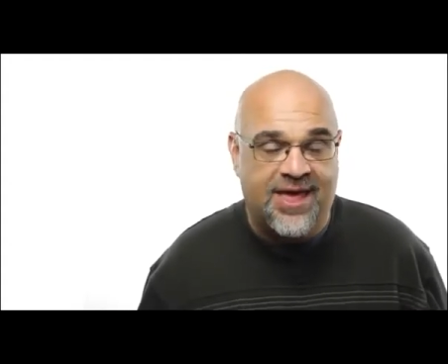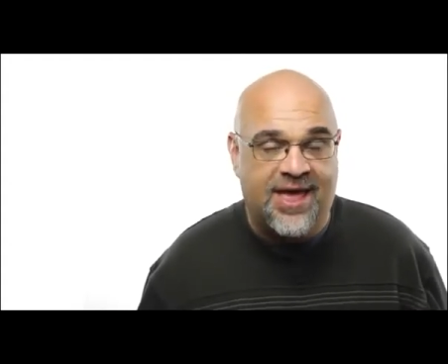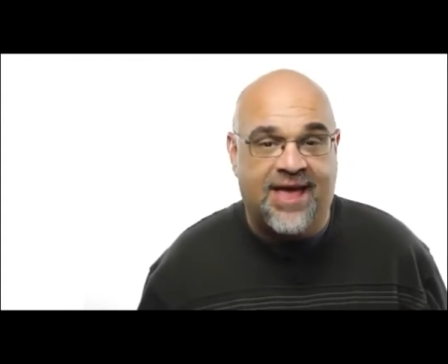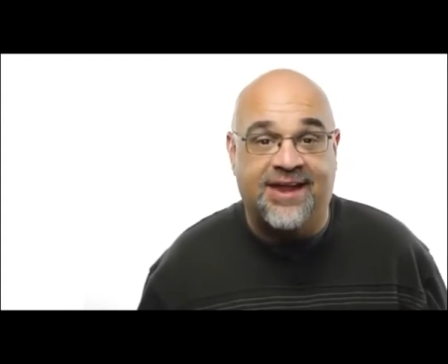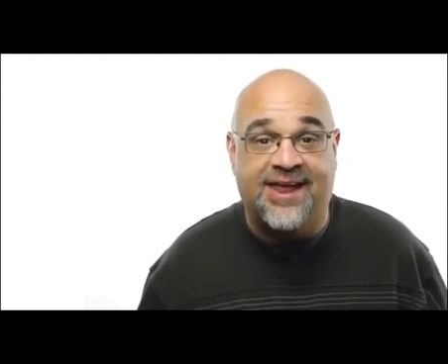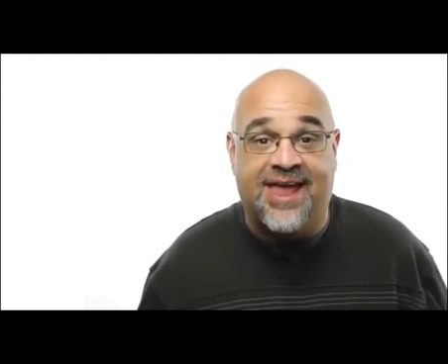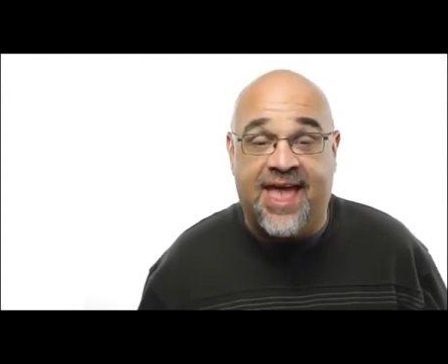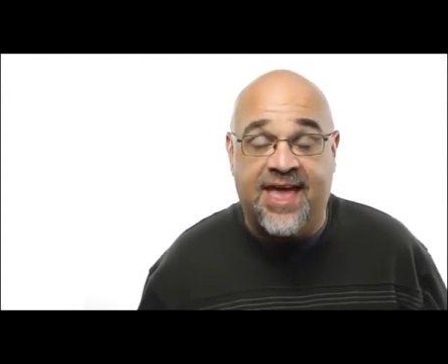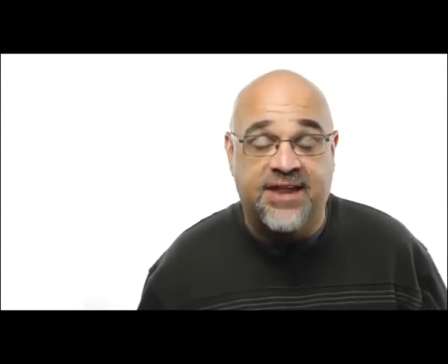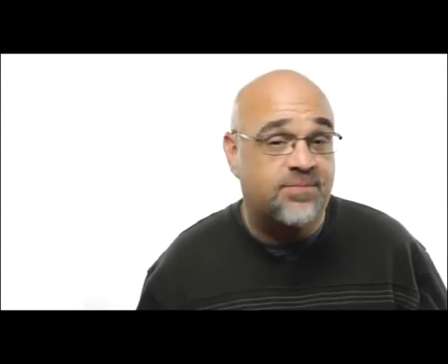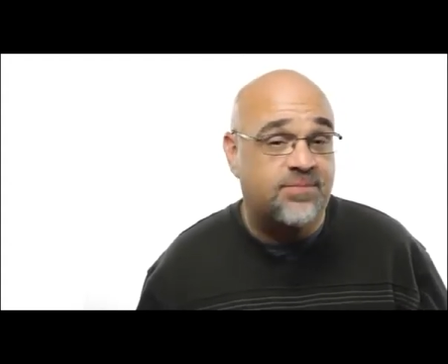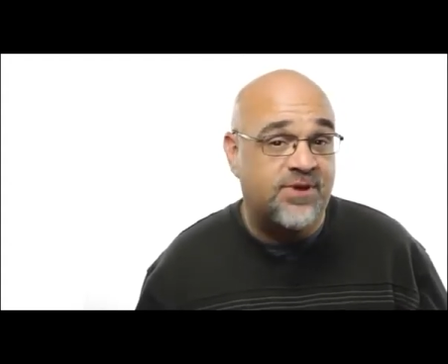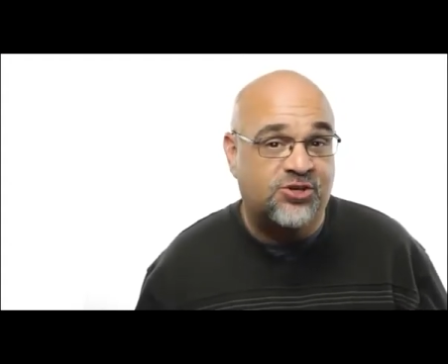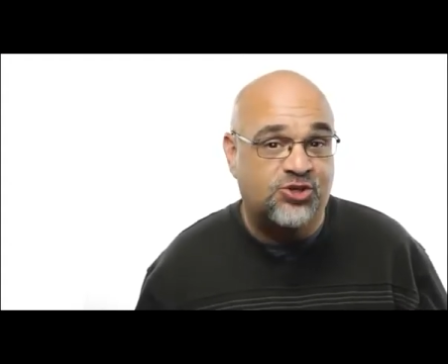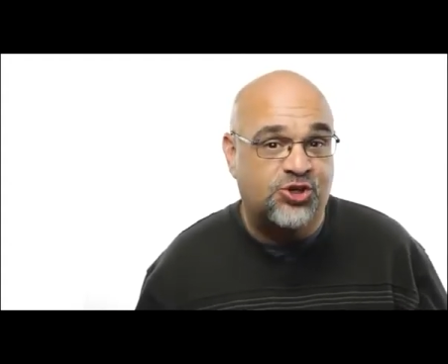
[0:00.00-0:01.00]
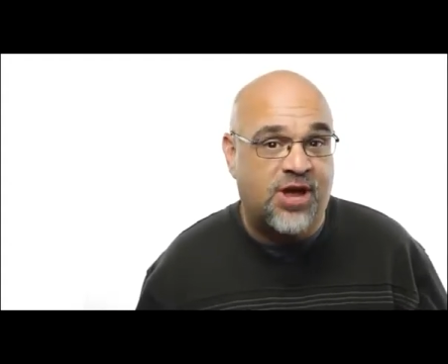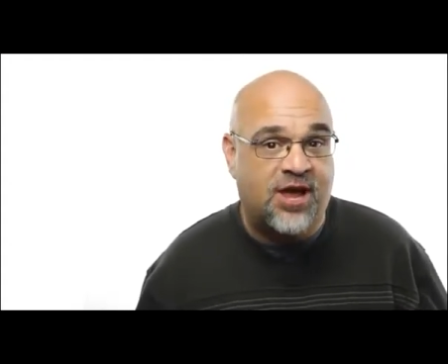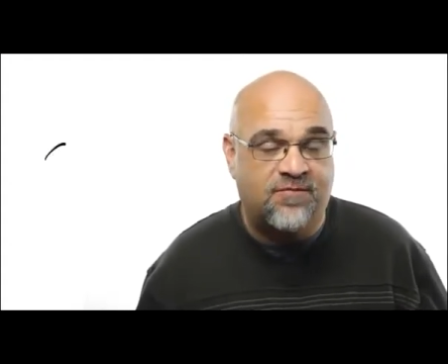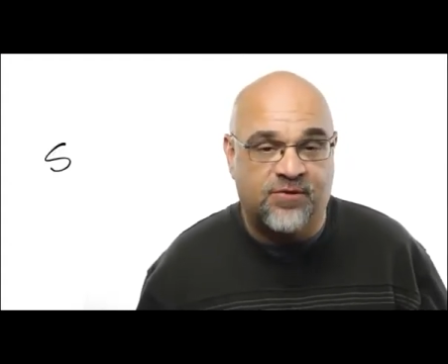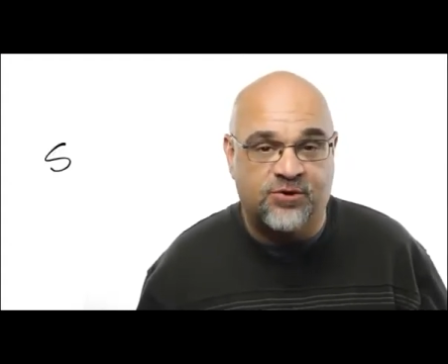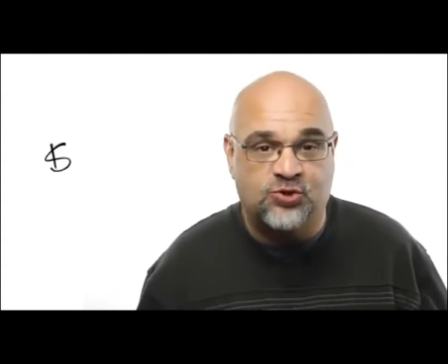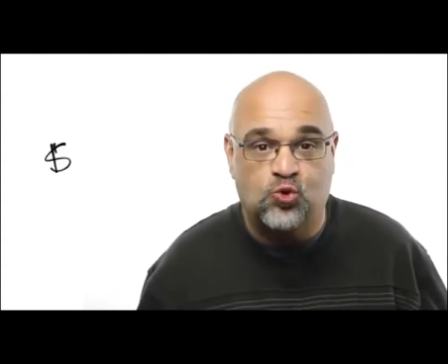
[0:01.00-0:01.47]
And he handed me a
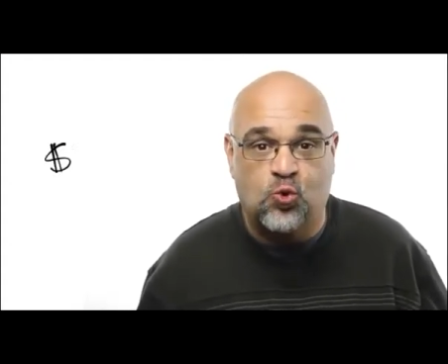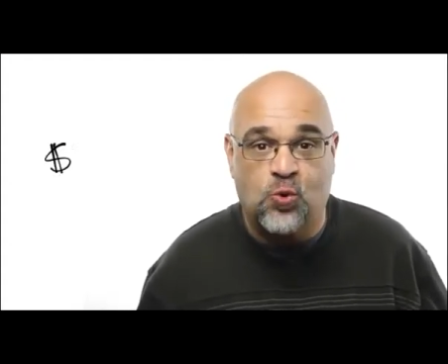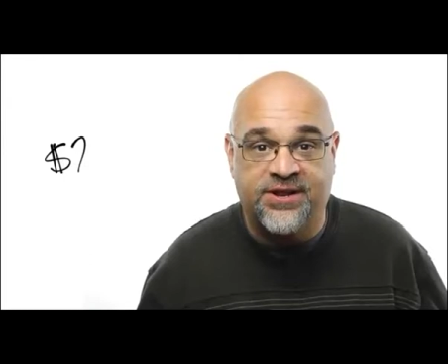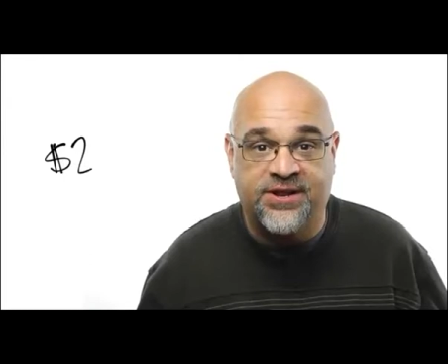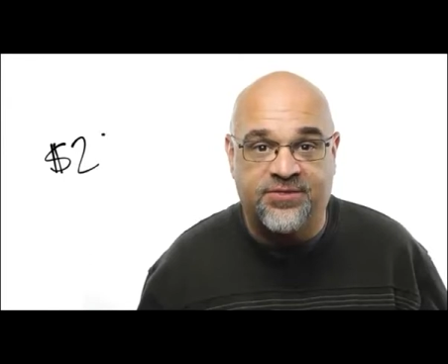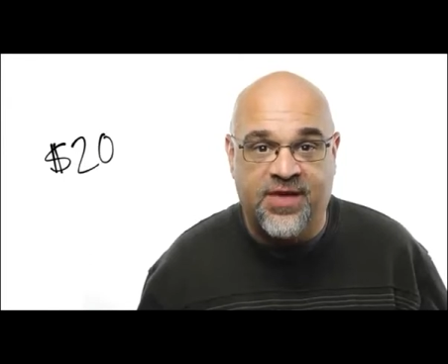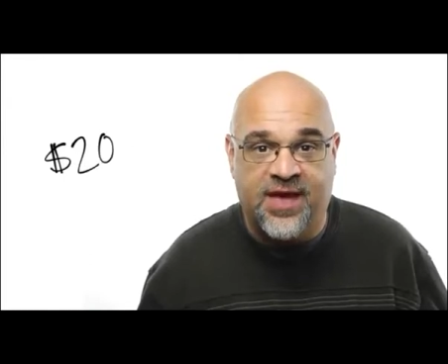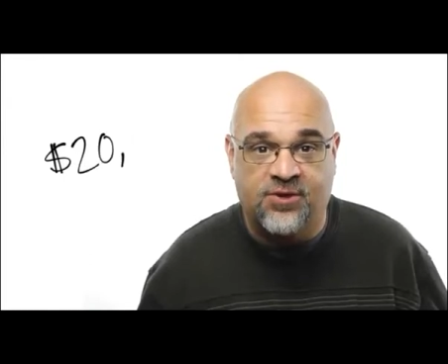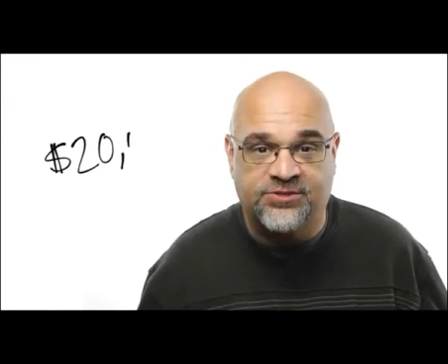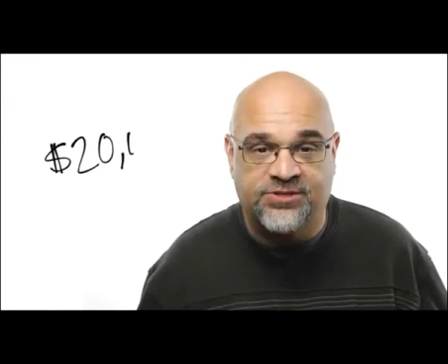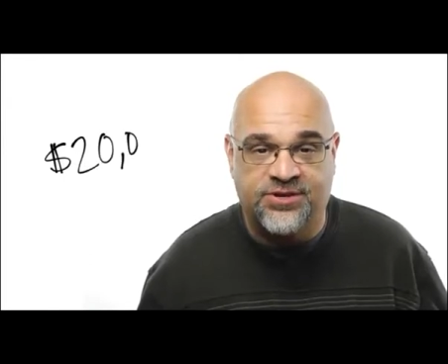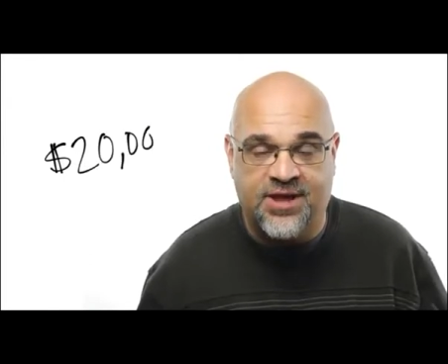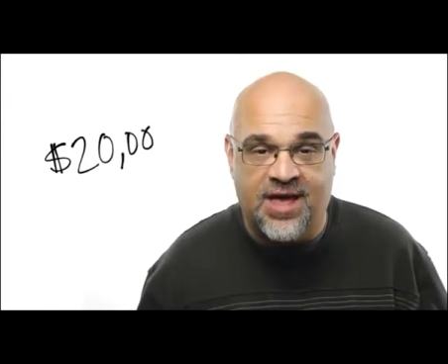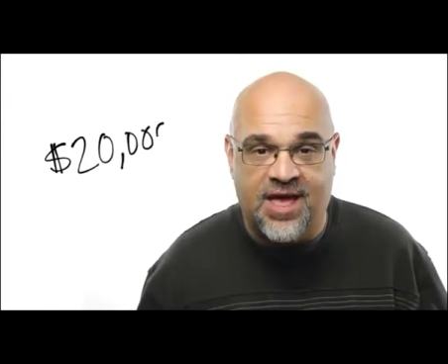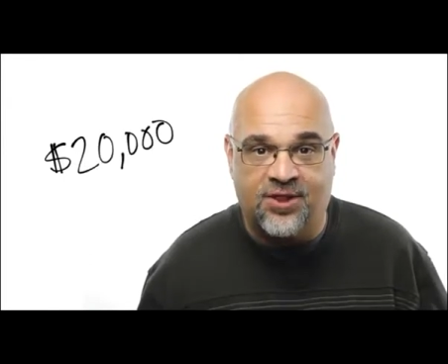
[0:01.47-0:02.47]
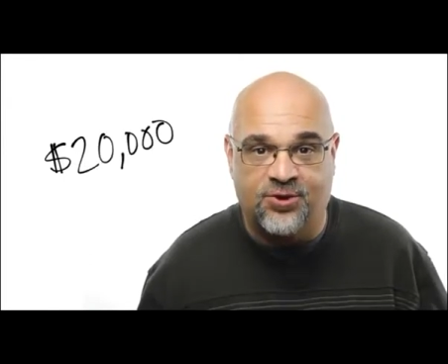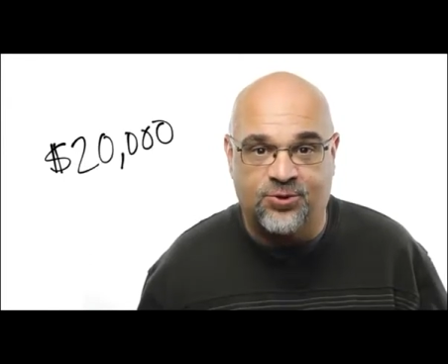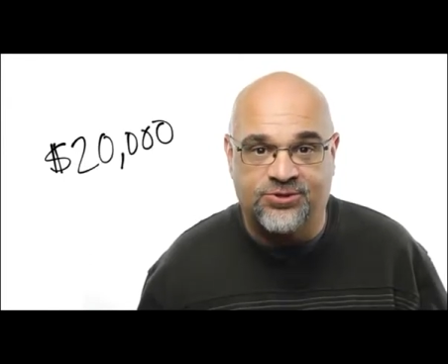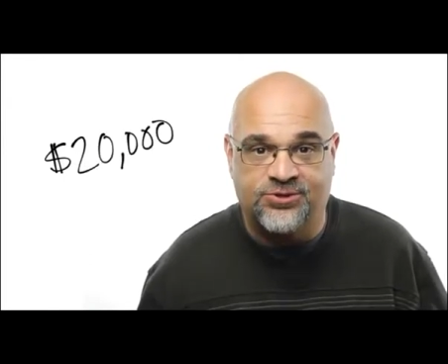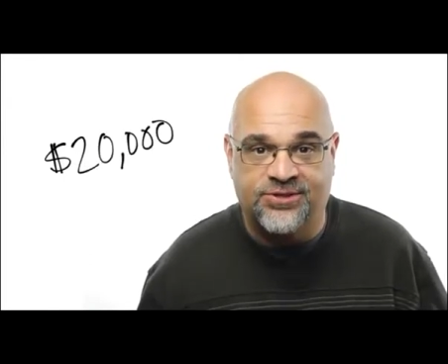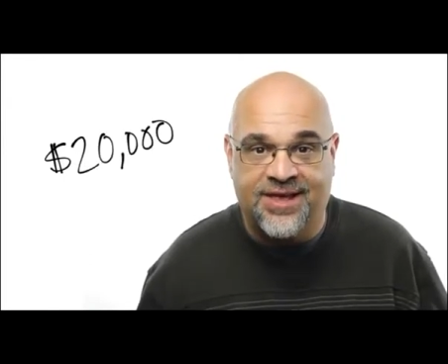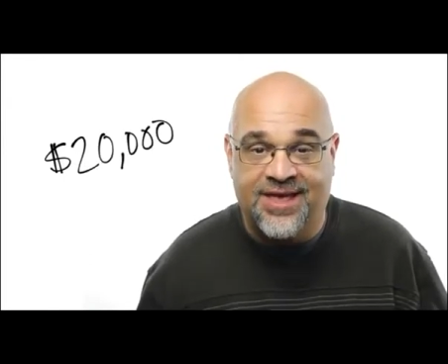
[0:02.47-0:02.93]
check for
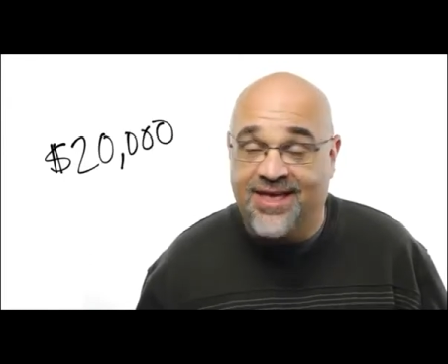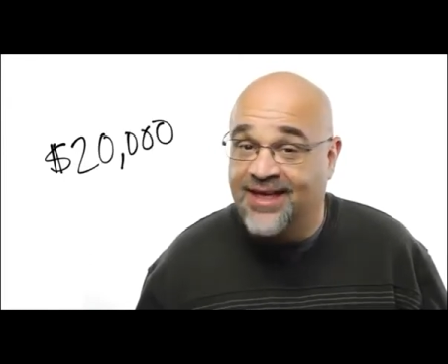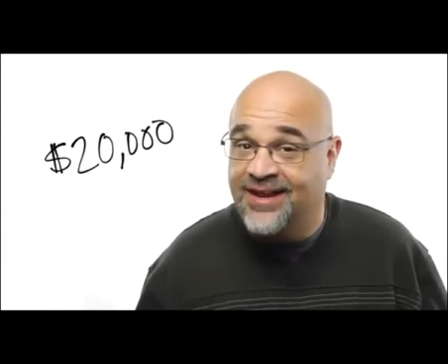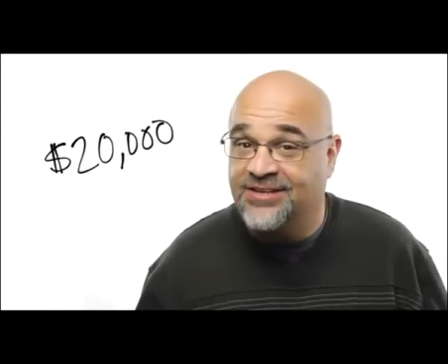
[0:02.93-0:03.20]
$20,000.